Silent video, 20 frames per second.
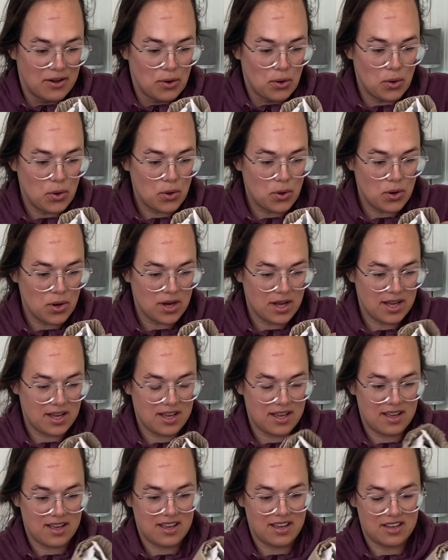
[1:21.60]

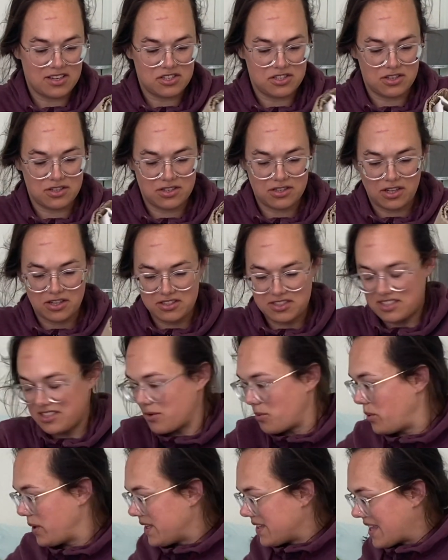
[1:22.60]
I should not
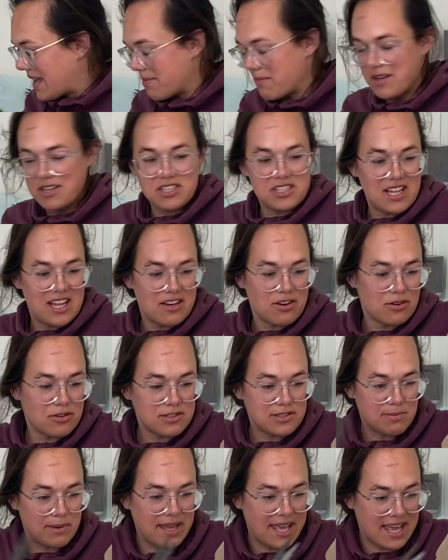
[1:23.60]
squeal that much, that
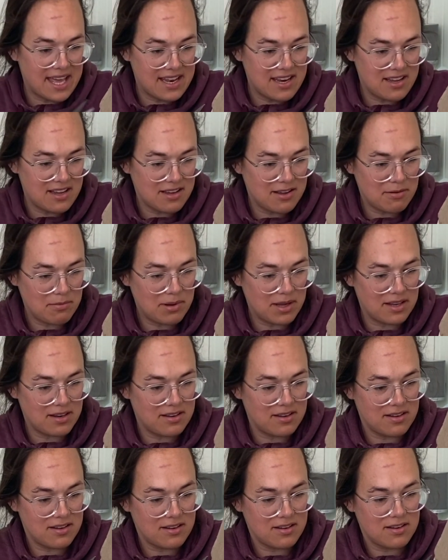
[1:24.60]
hurts my head, but
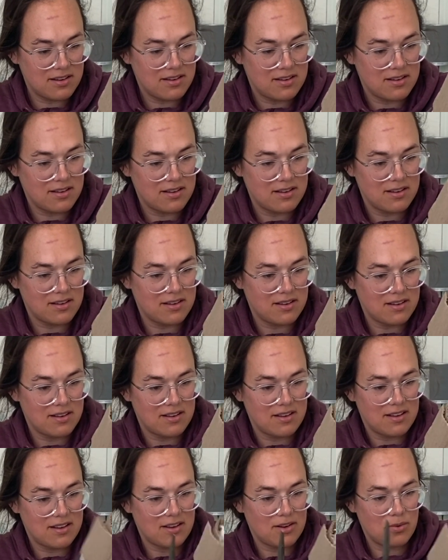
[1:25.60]

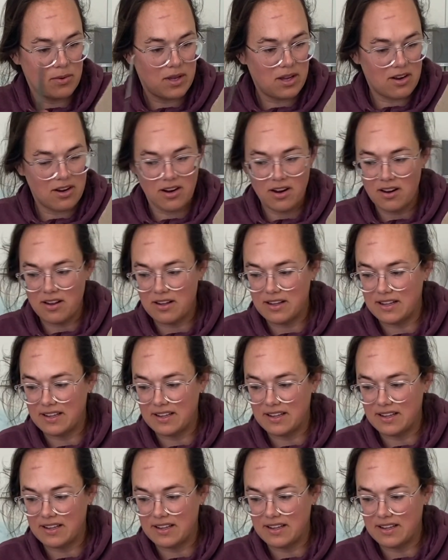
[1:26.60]
here we are.